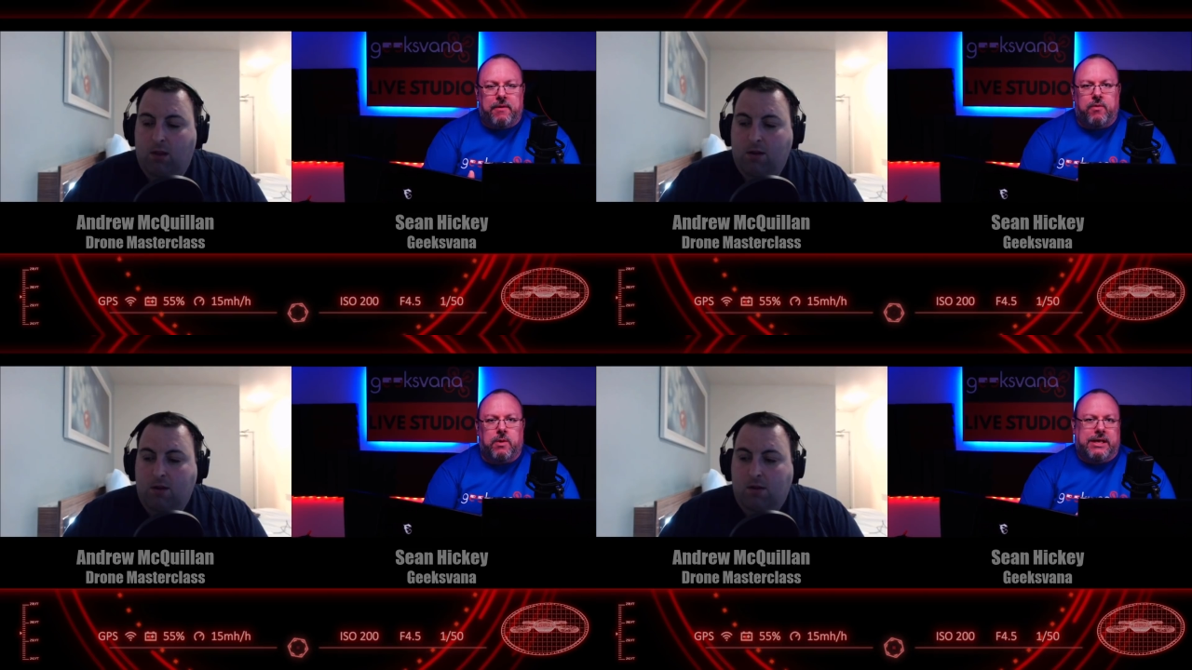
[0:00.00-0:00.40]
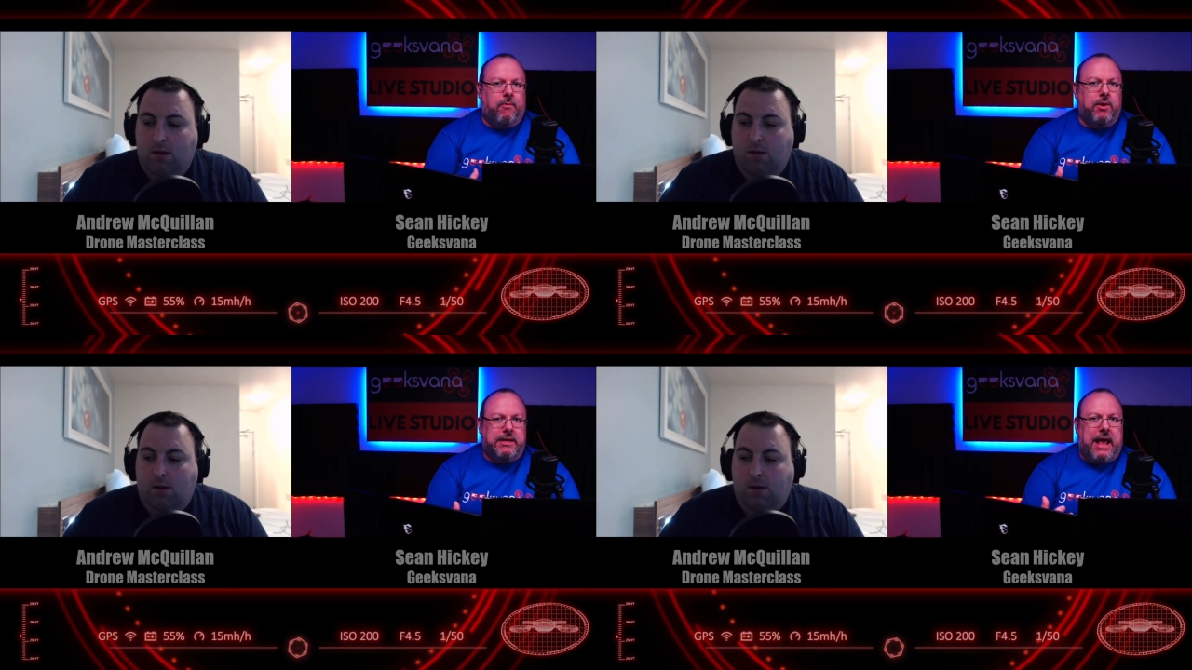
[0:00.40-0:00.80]
Speaker 1: but of course
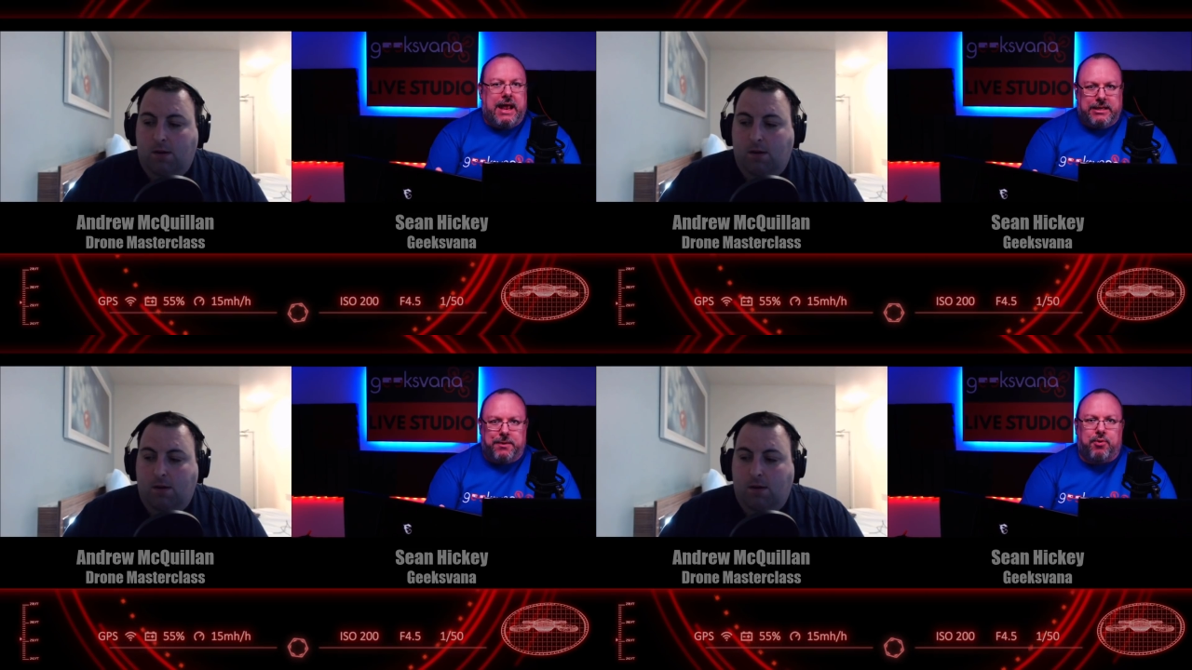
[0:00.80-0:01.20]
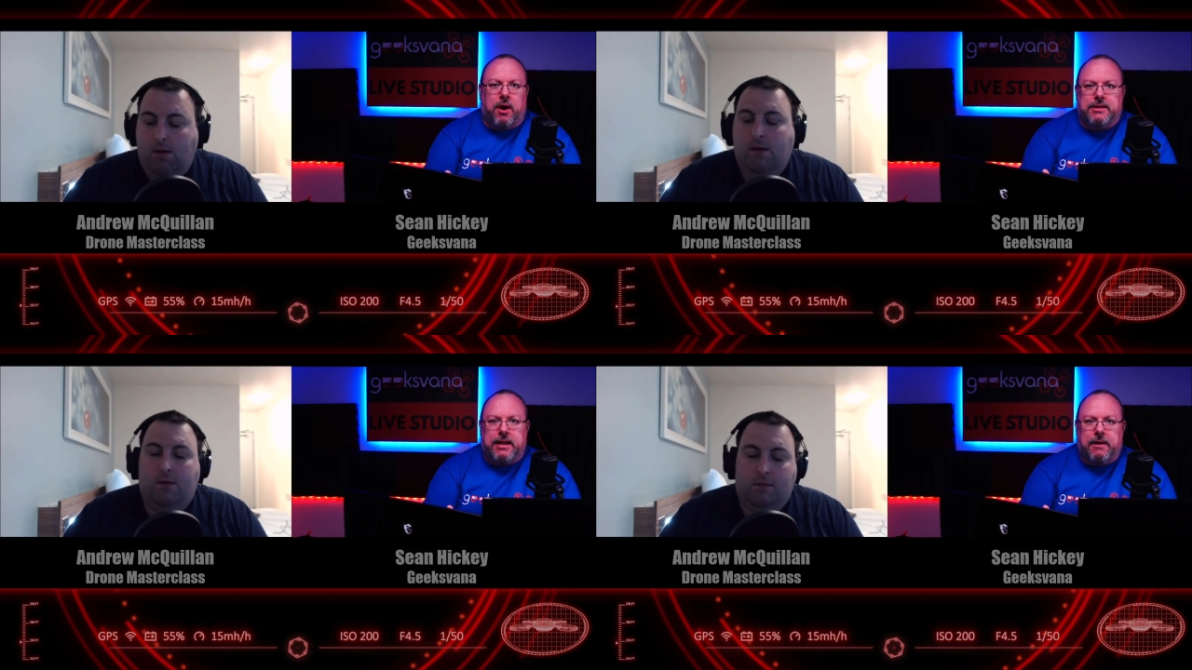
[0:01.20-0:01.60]
that was an
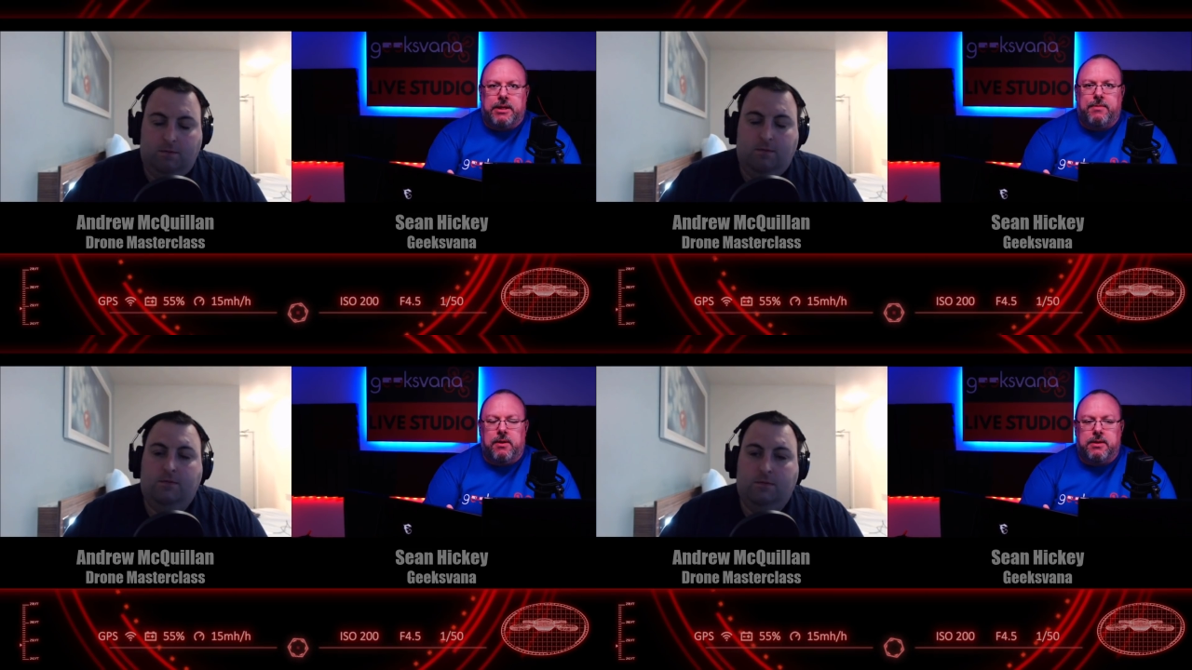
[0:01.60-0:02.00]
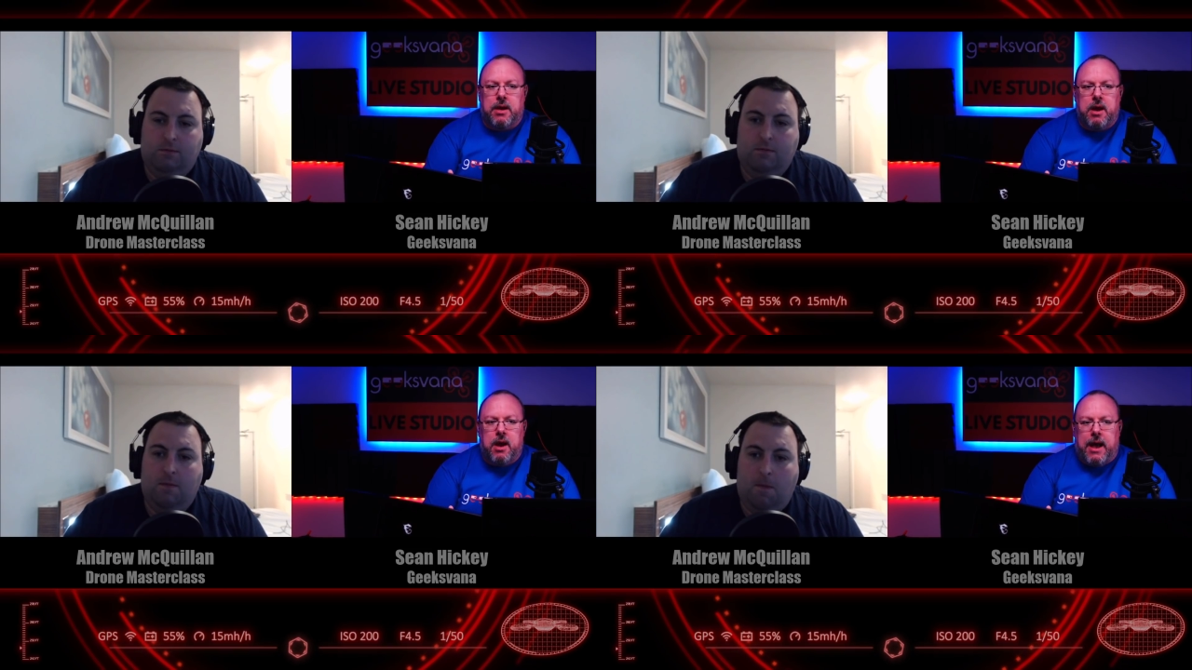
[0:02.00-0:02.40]
enterprise announcement,
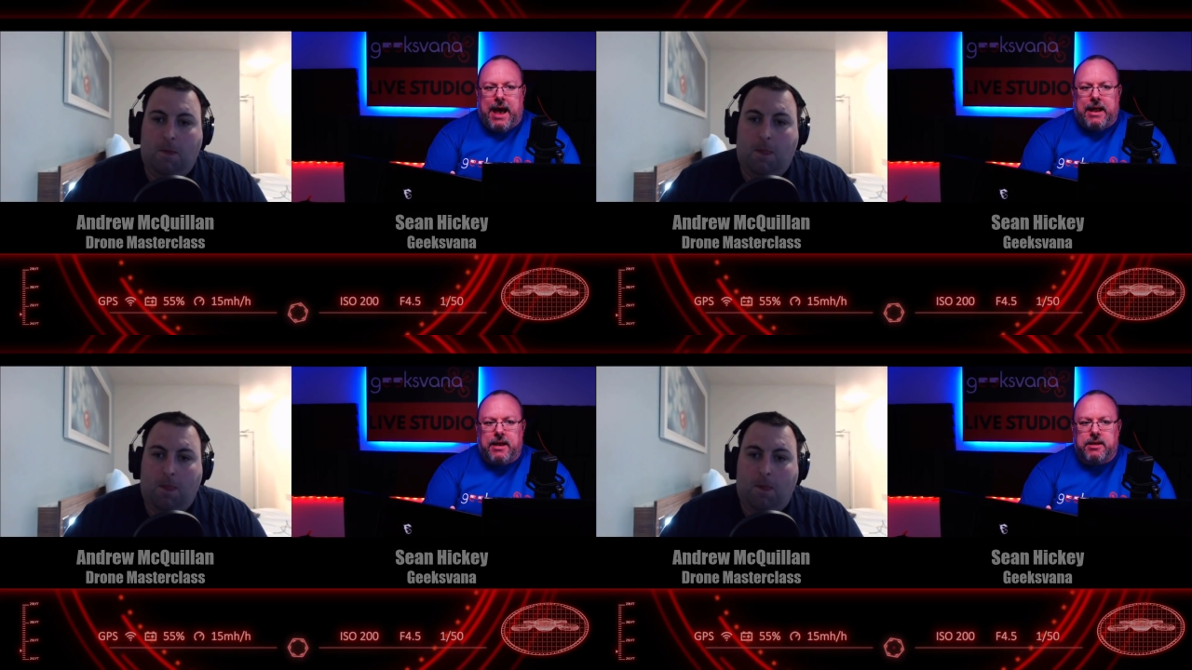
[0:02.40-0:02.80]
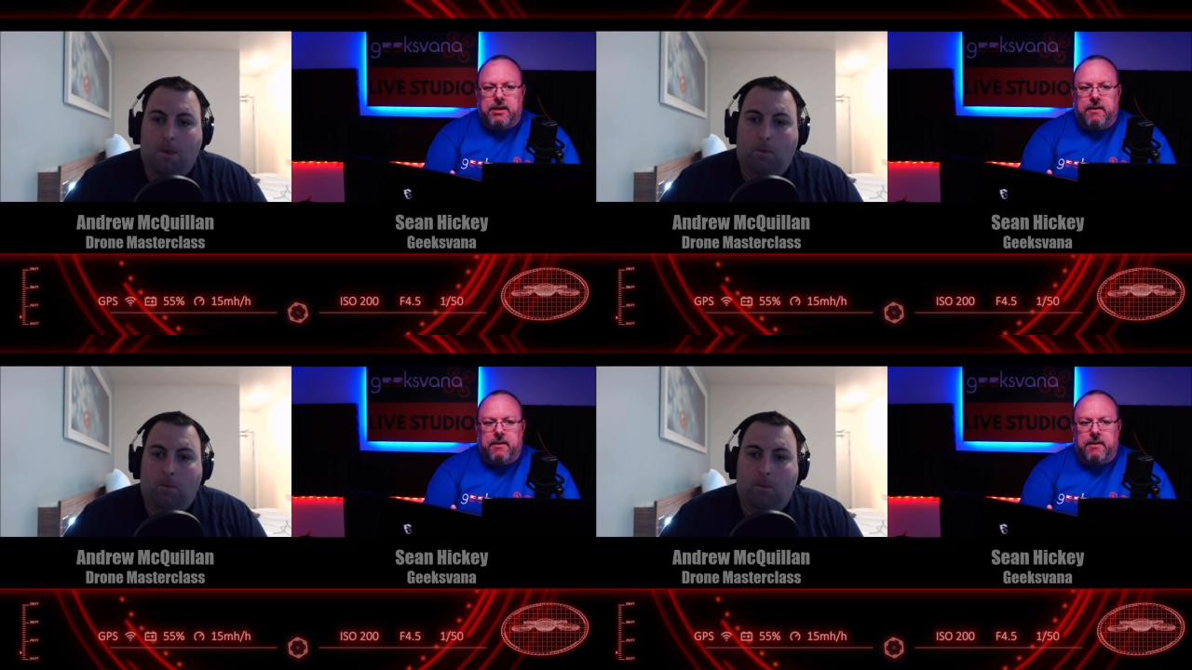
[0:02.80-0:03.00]
and